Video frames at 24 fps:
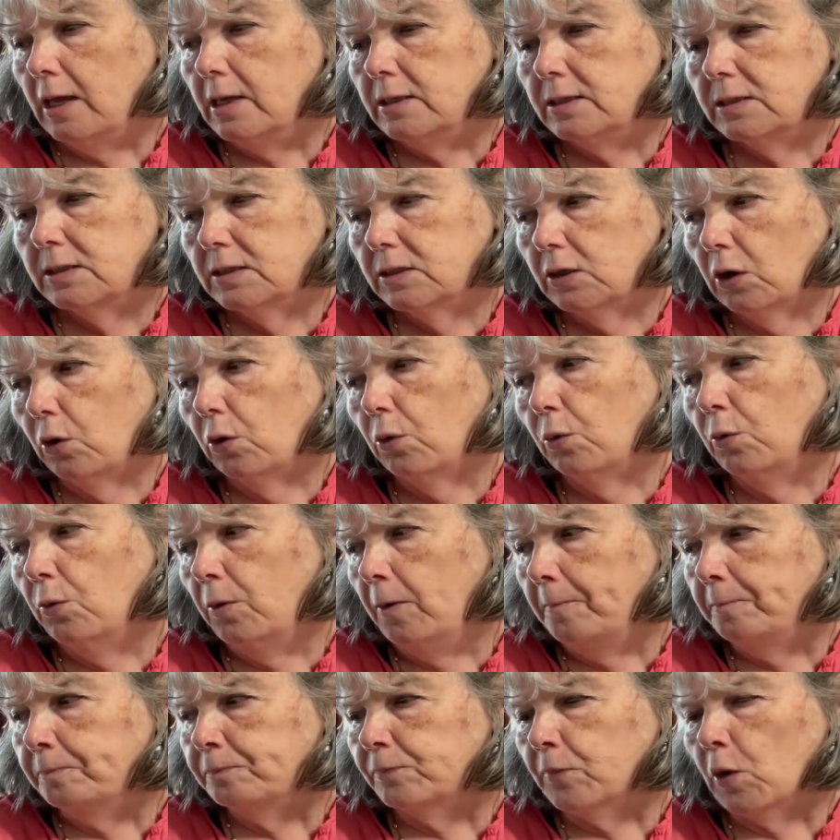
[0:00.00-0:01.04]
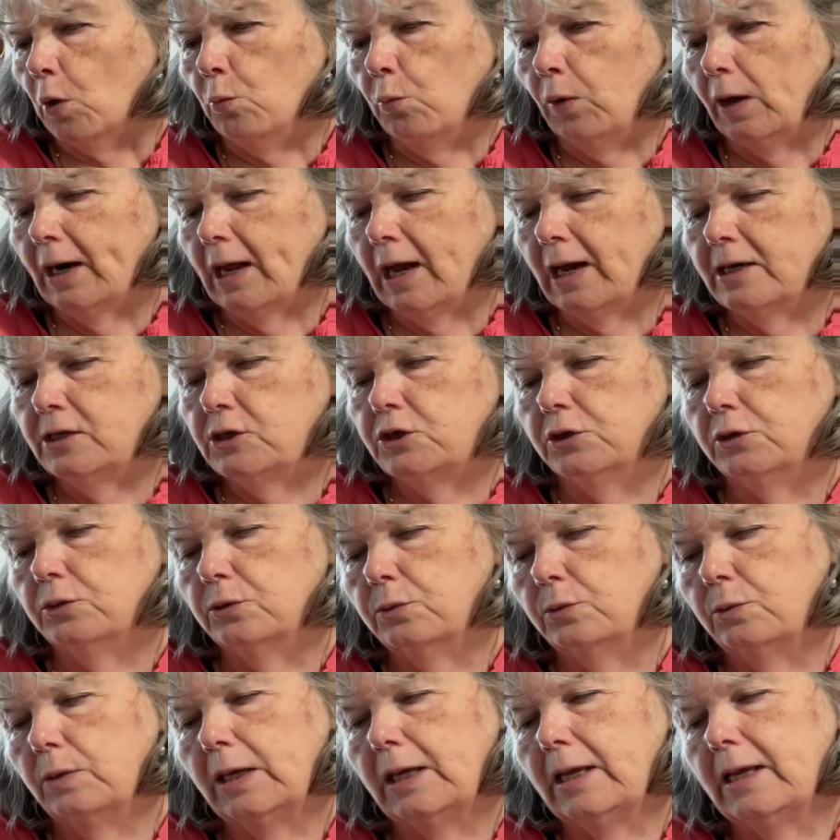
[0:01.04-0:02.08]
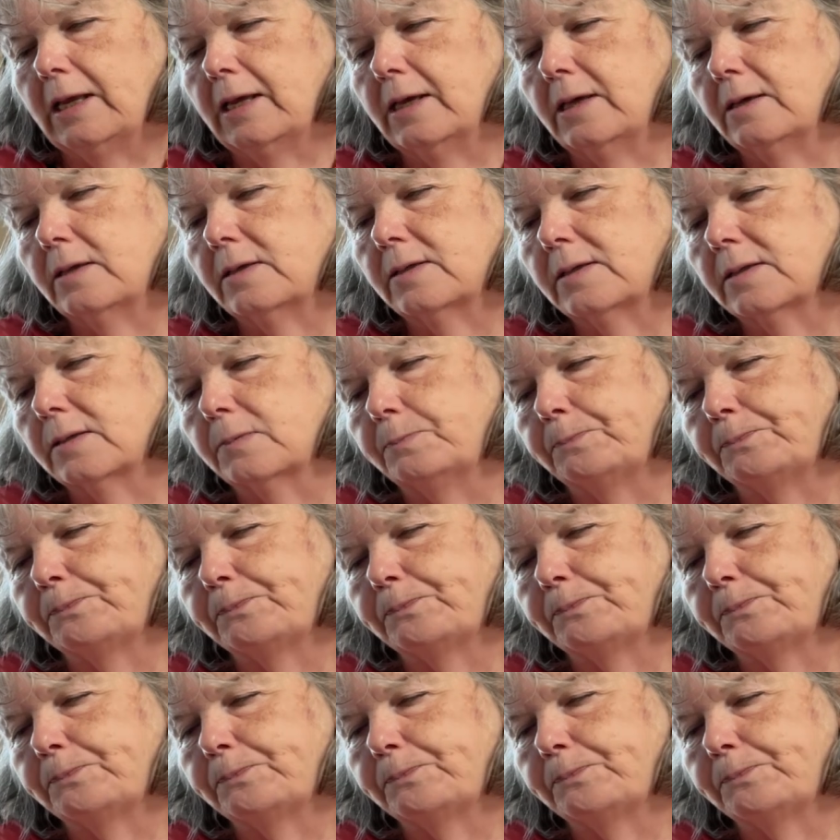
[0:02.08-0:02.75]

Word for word: So what I do is,